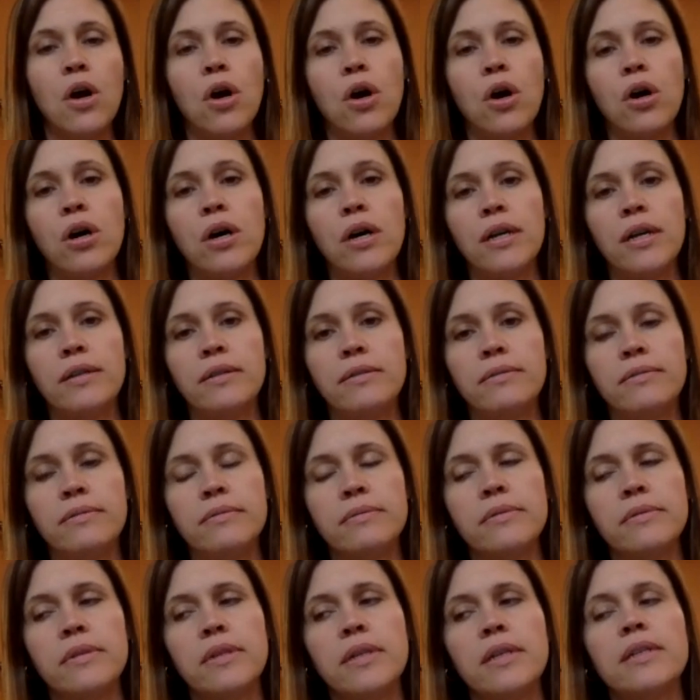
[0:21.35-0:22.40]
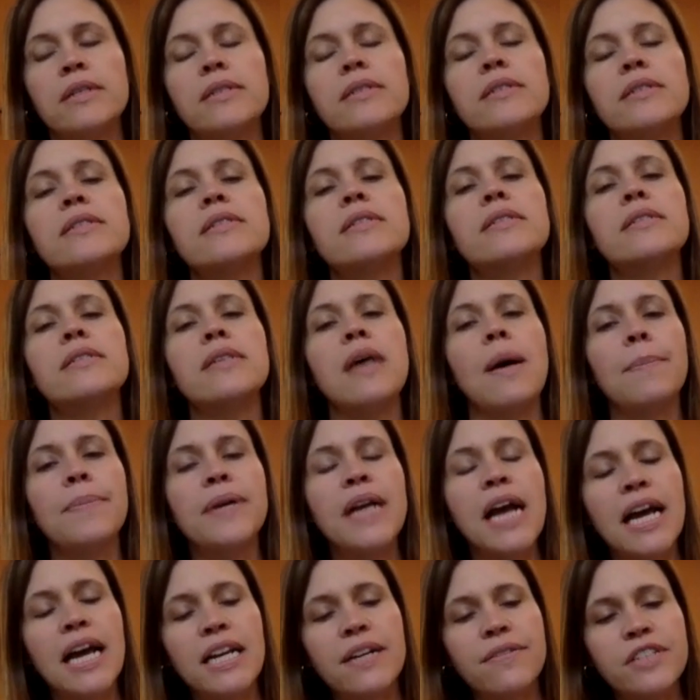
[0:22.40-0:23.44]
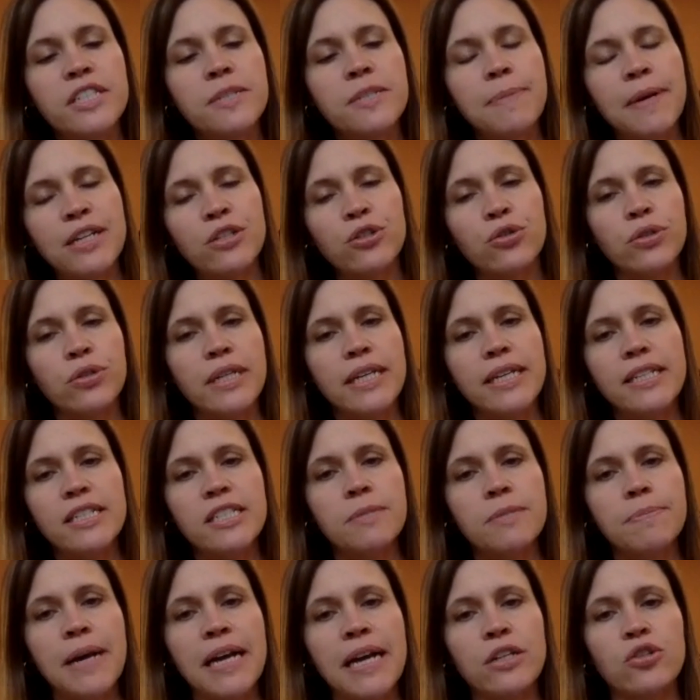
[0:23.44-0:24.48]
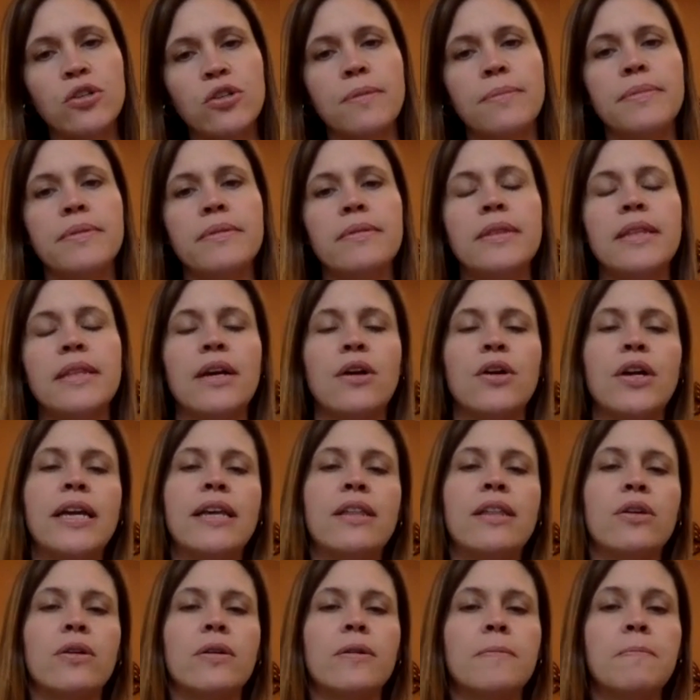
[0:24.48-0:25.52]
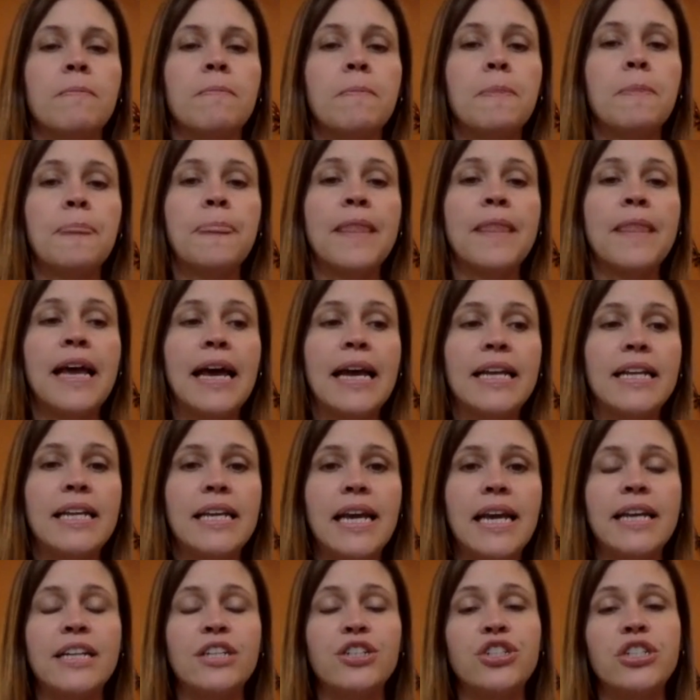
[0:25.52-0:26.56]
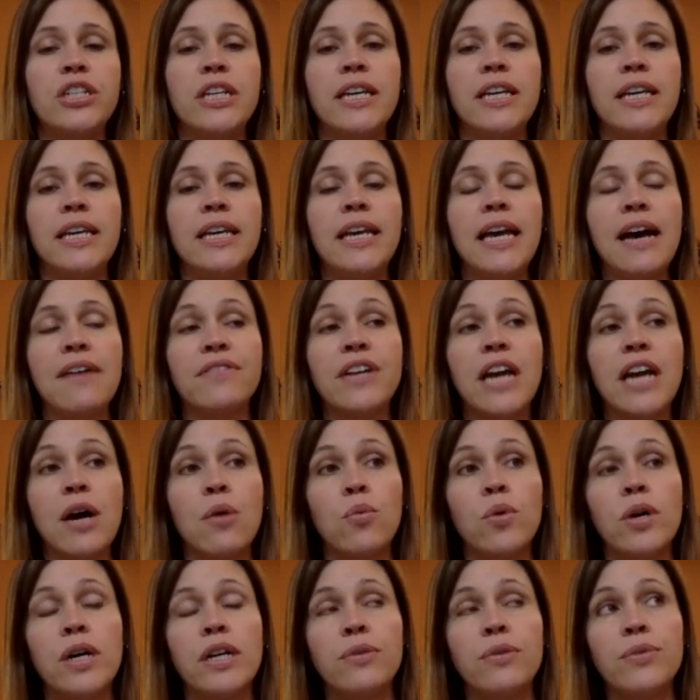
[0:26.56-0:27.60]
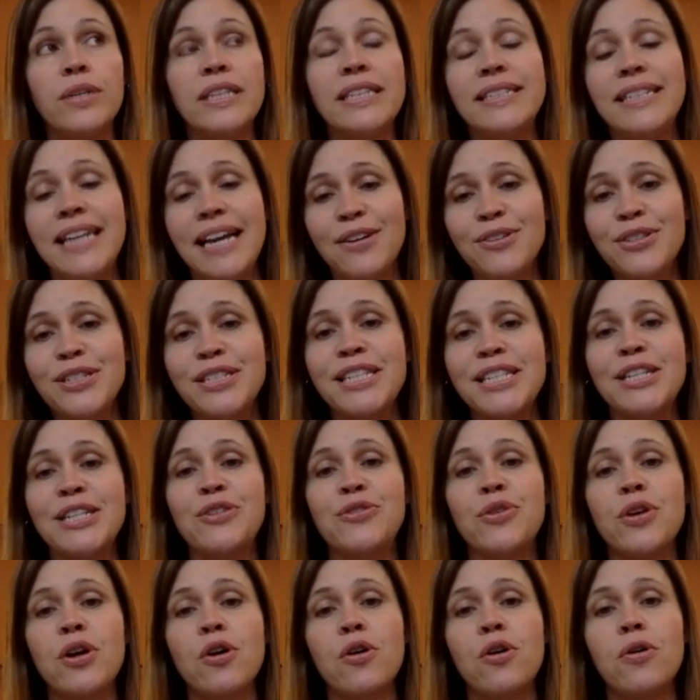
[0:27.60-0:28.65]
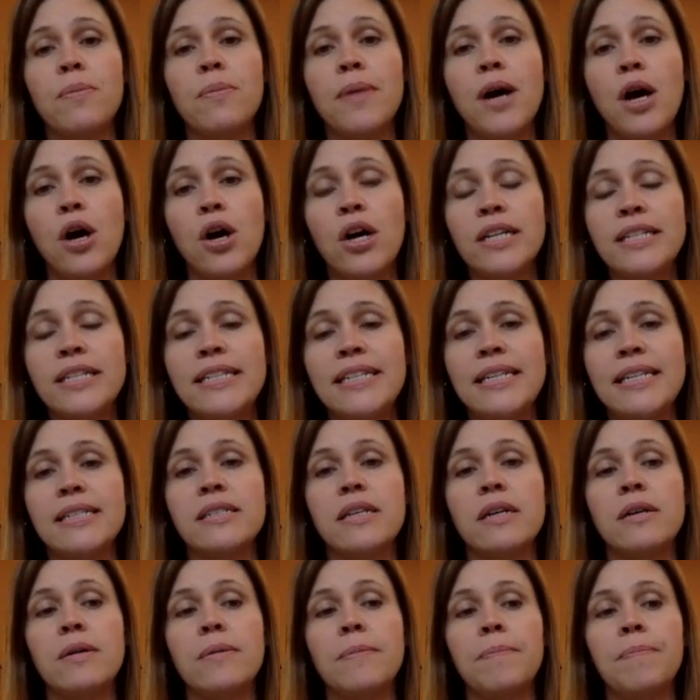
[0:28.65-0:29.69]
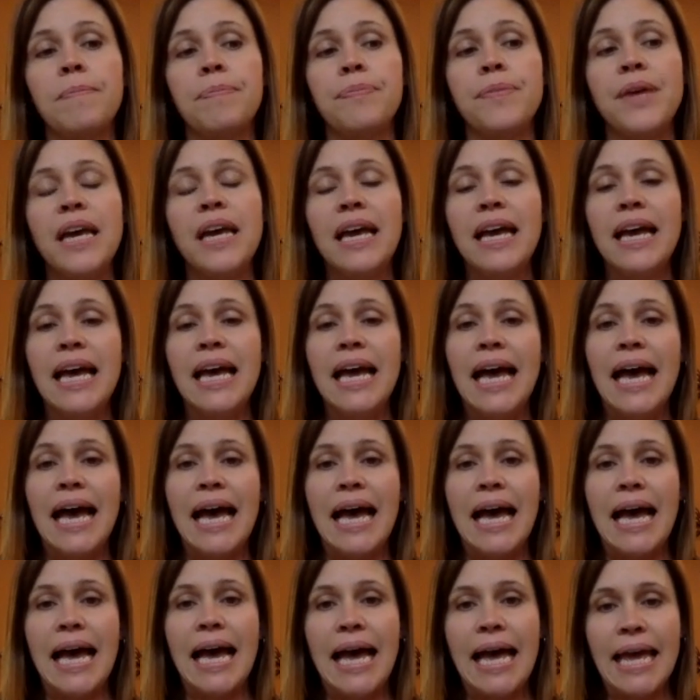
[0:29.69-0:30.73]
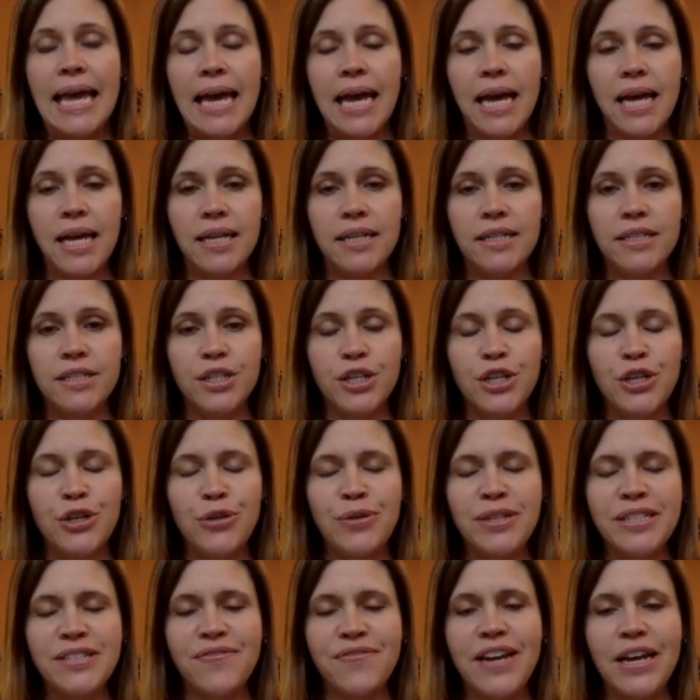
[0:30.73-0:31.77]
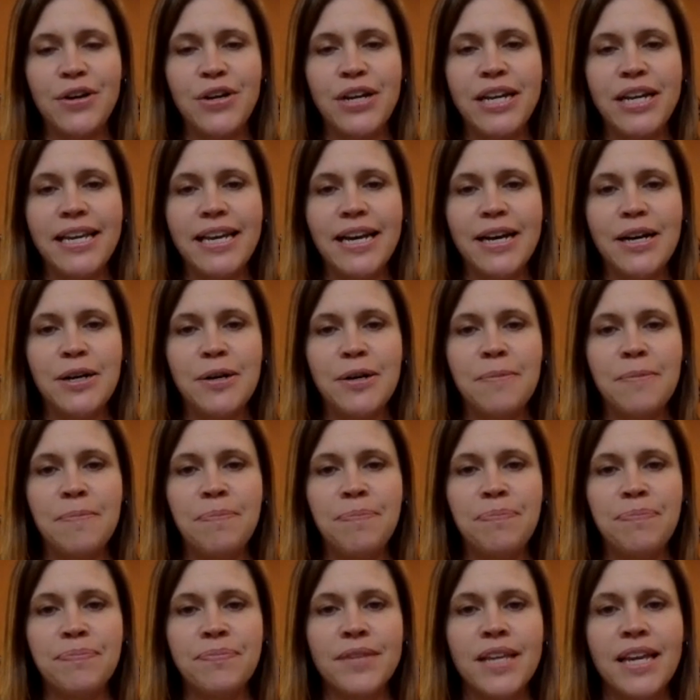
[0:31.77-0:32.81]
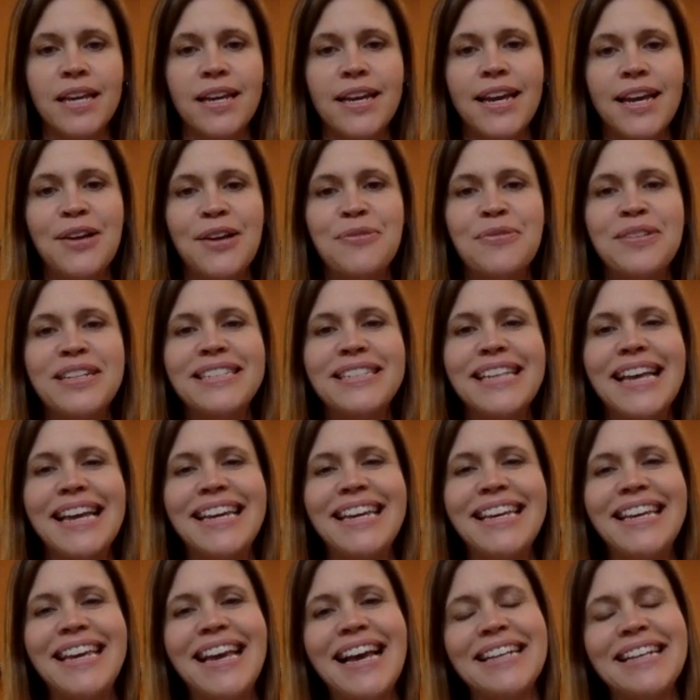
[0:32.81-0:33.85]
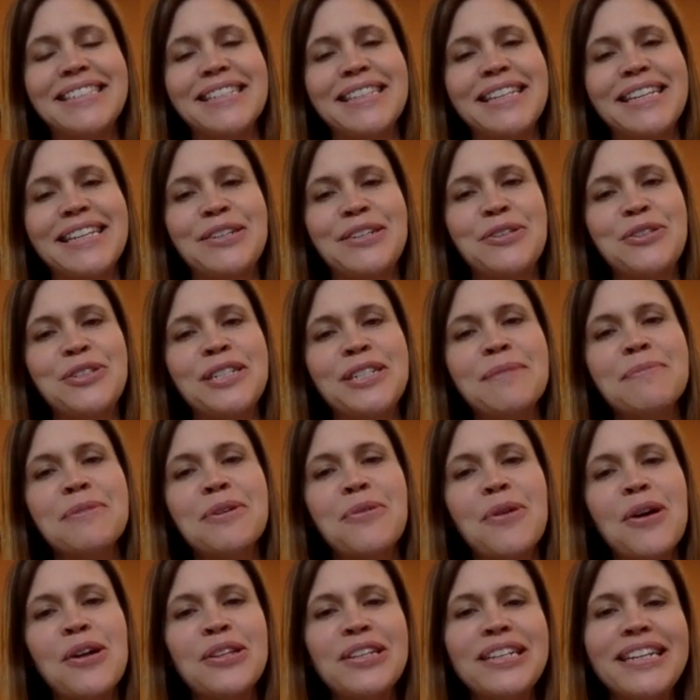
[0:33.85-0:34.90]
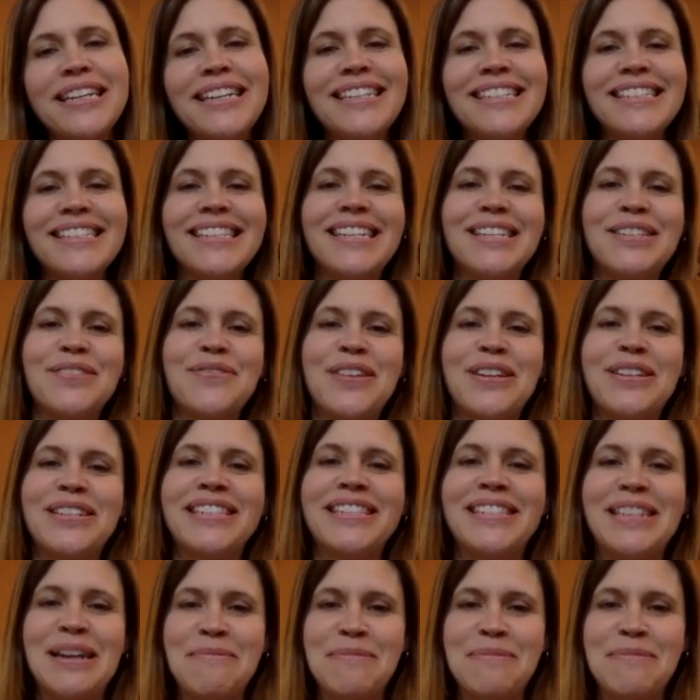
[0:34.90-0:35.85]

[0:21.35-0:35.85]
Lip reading: on some kind of a special needs spectrum. They're either ADHD, I've got one with Down syndrome, autism, and who is very, we say he has leadership qualities. He's very